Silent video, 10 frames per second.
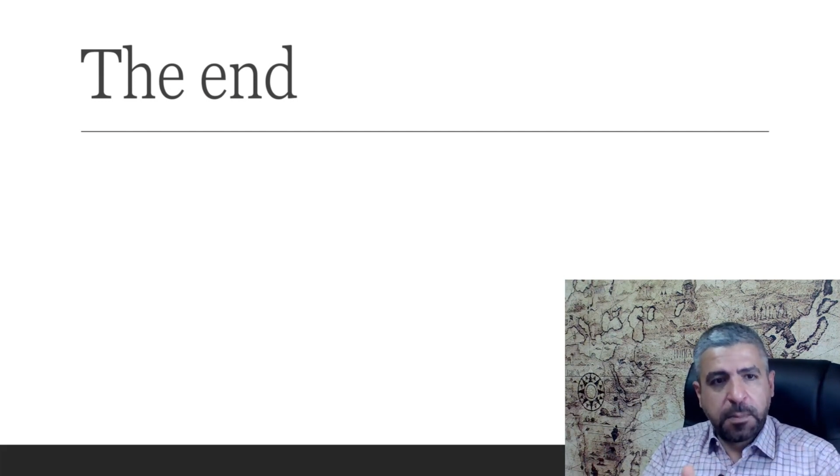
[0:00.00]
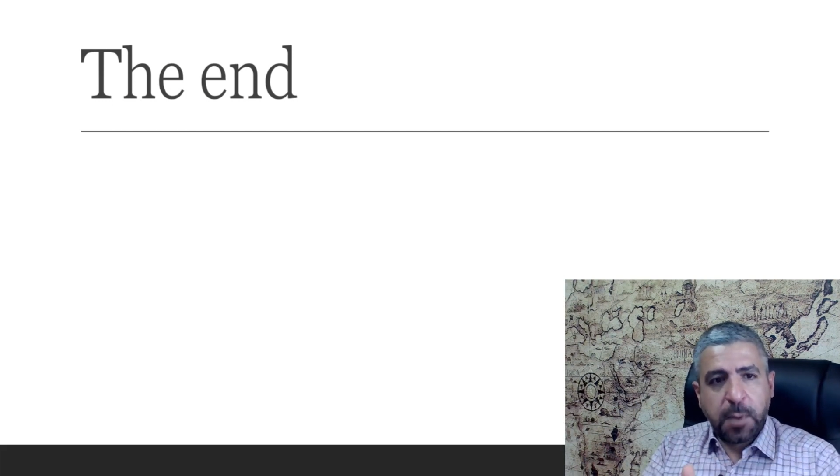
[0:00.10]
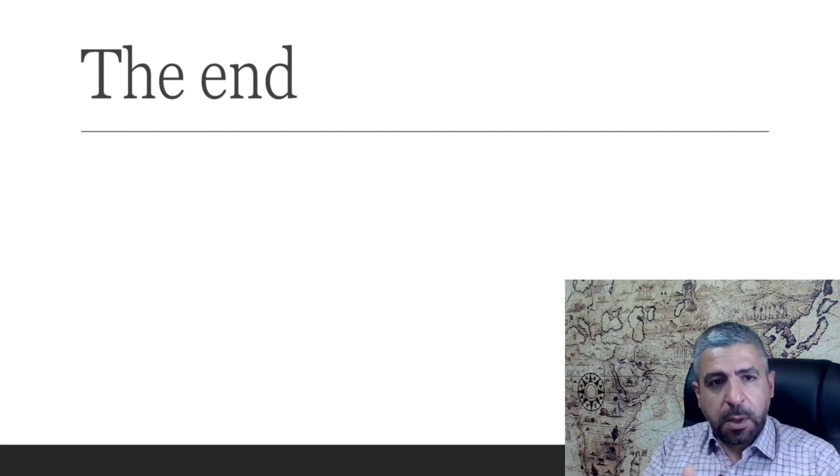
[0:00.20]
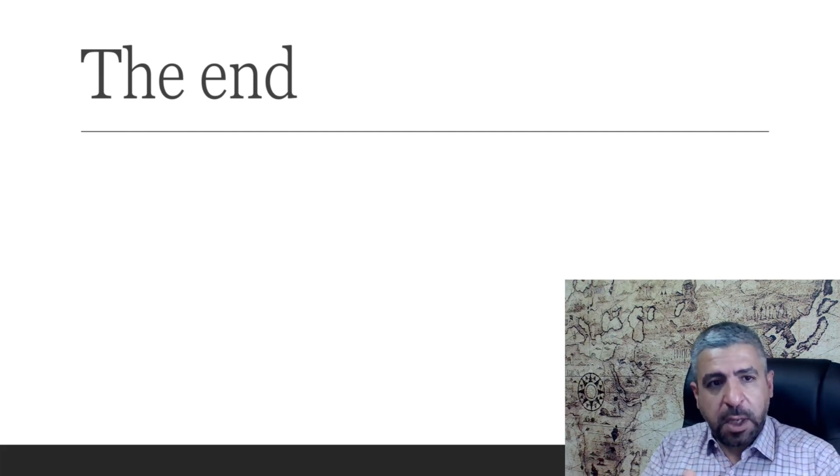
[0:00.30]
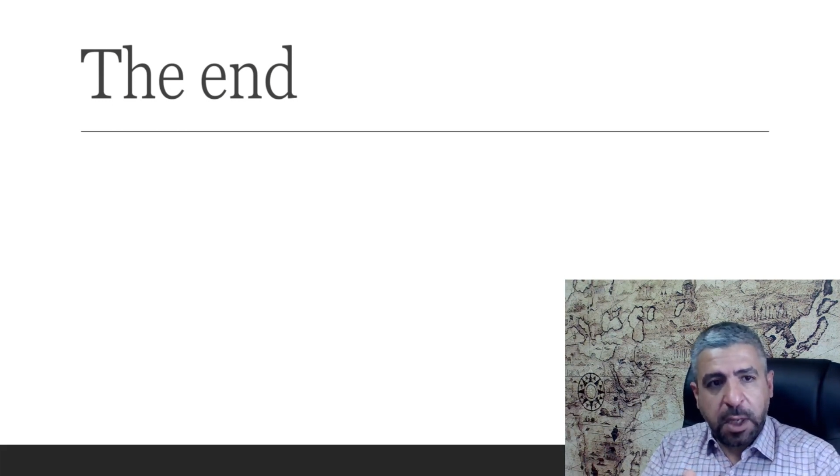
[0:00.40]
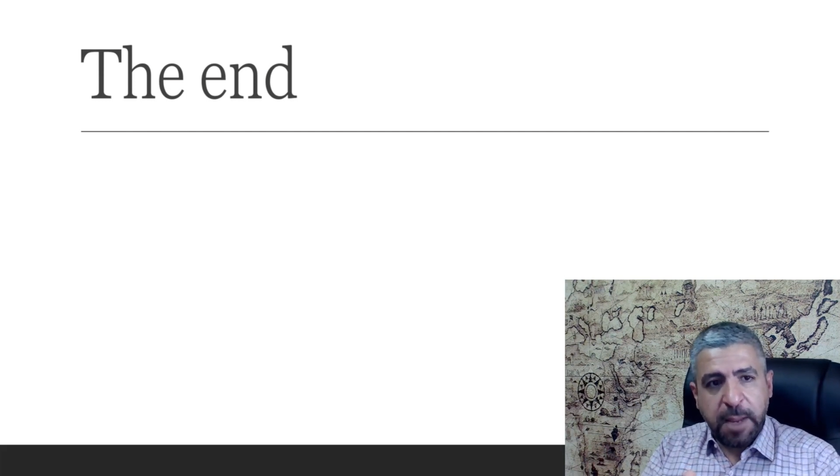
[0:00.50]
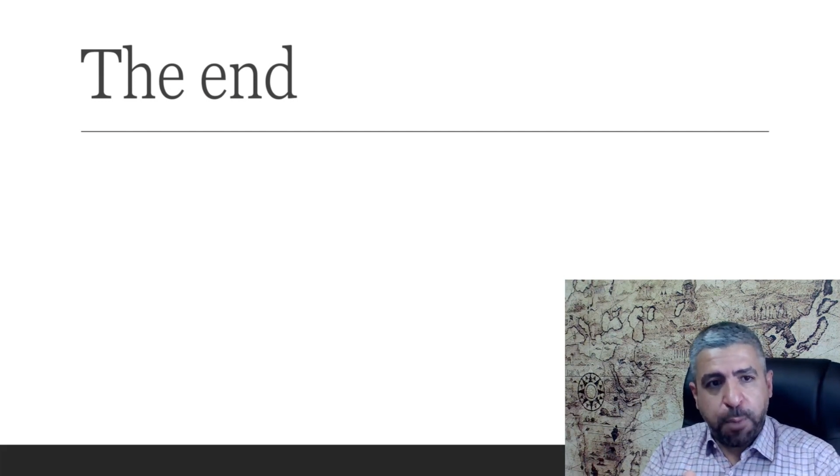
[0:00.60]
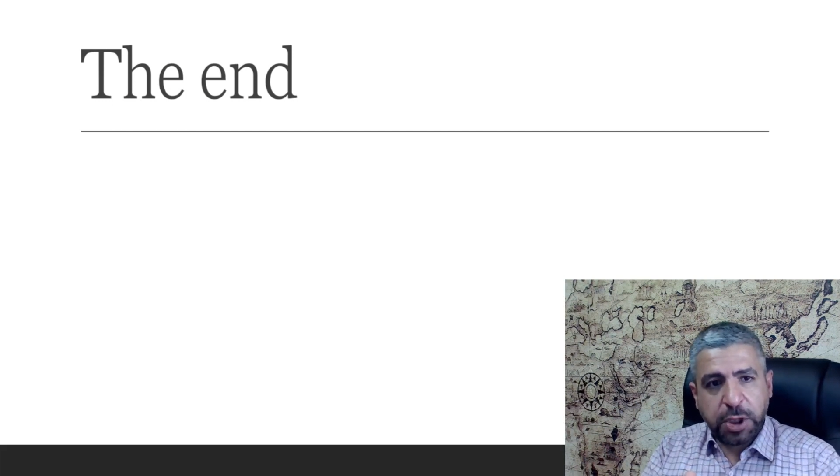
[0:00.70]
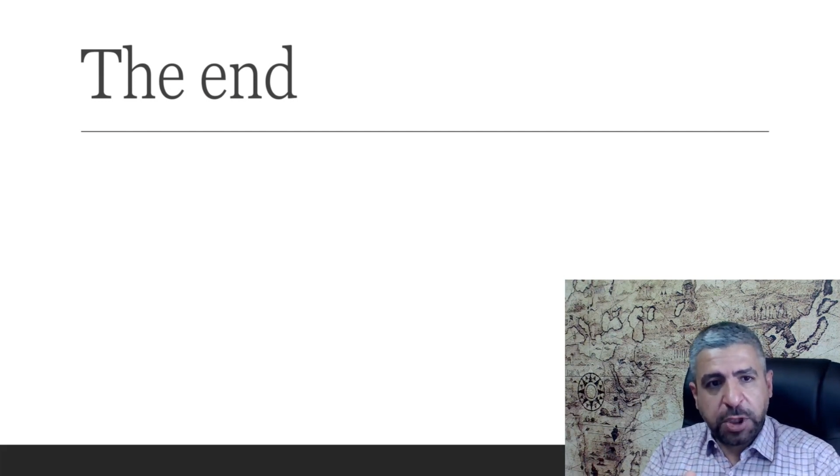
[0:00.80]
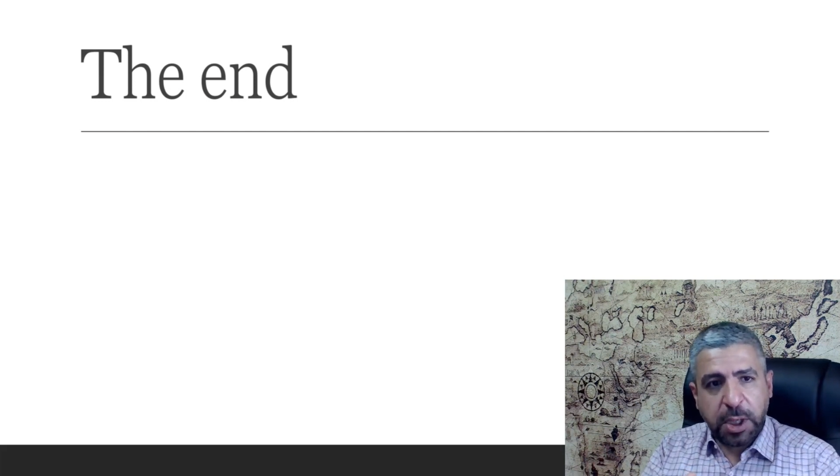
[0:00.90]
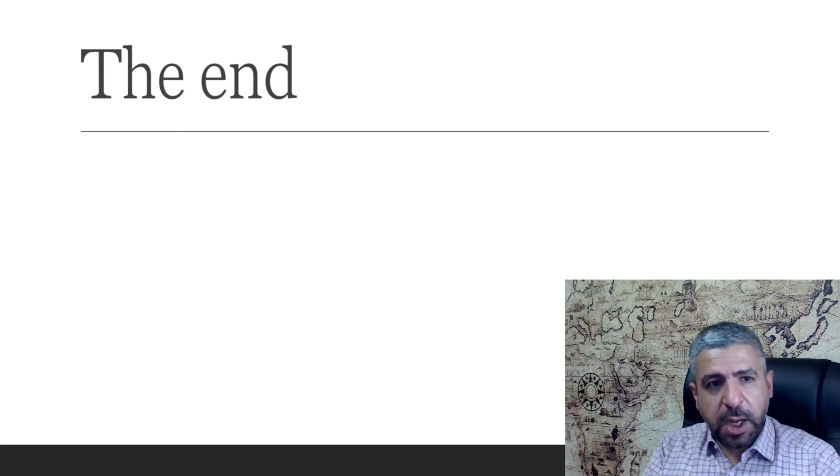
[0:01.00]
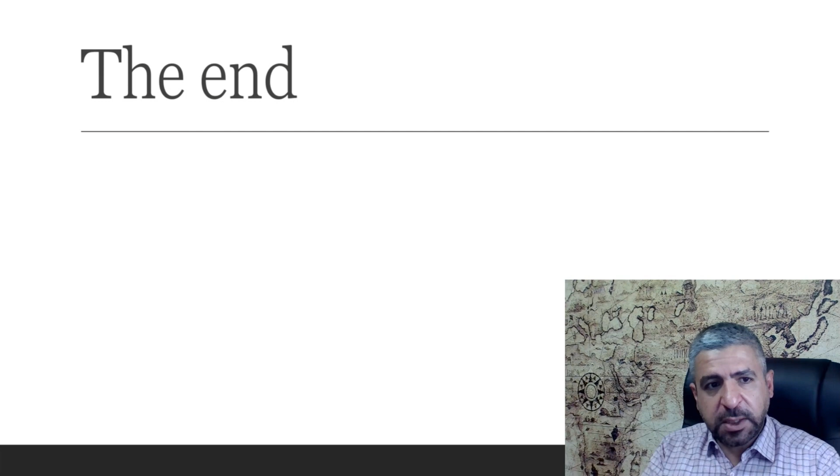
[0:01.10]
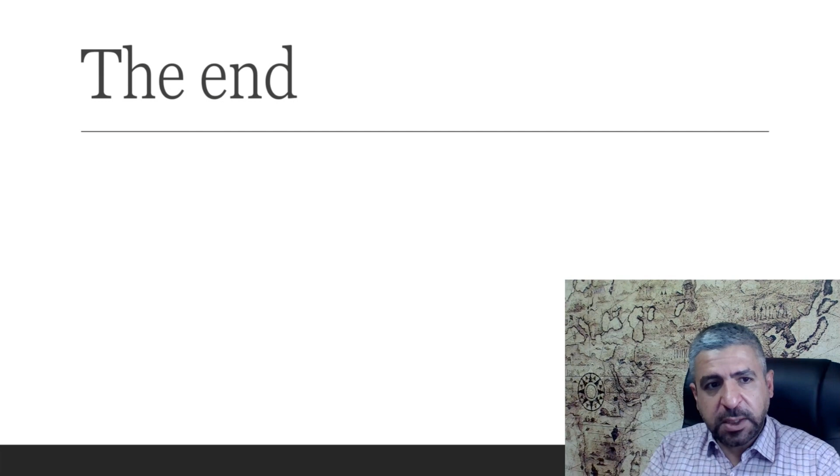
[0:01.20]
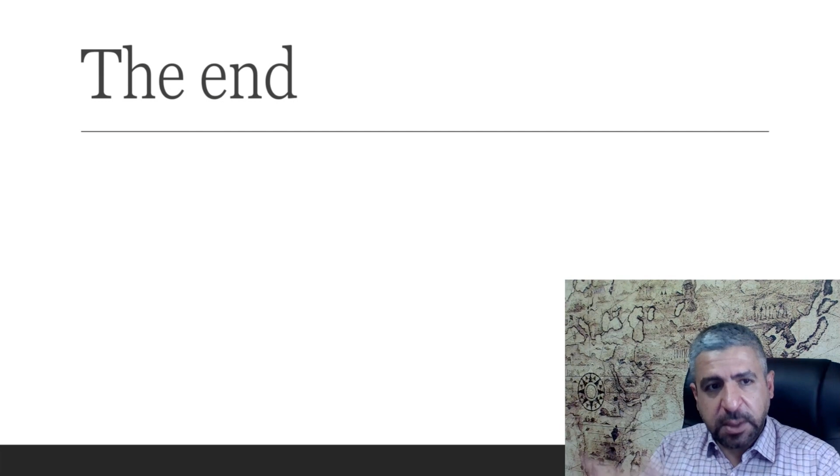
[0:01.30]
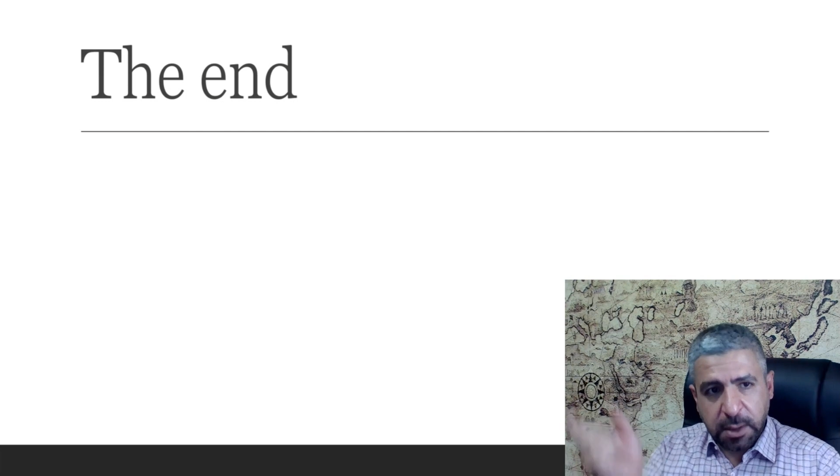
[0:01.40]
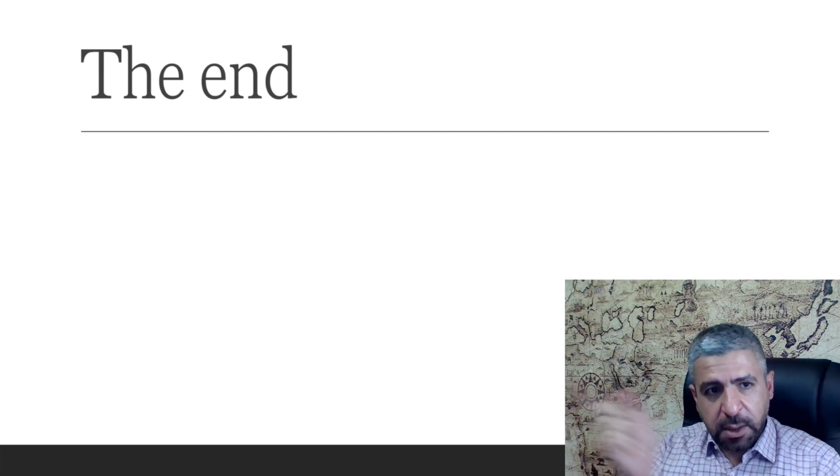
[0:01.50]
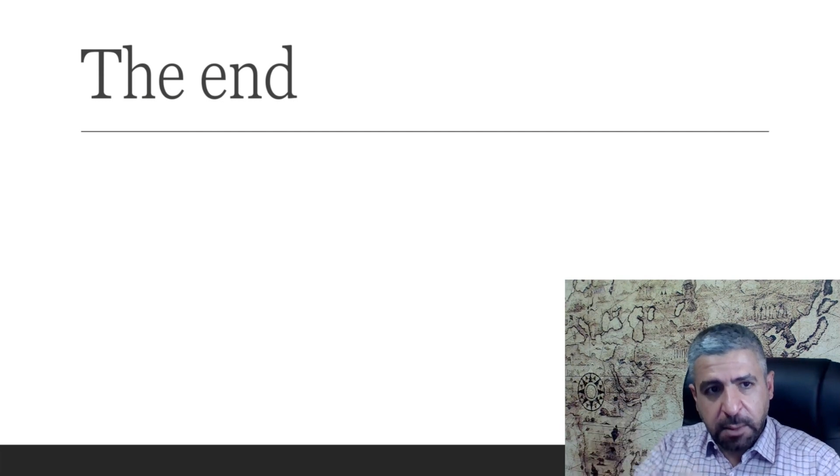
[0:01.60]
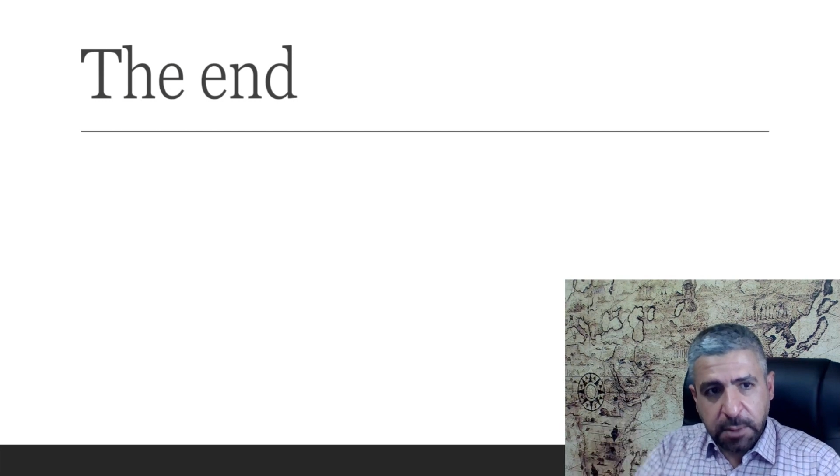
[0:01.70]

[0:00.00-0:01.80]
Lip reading: Keep watching us. See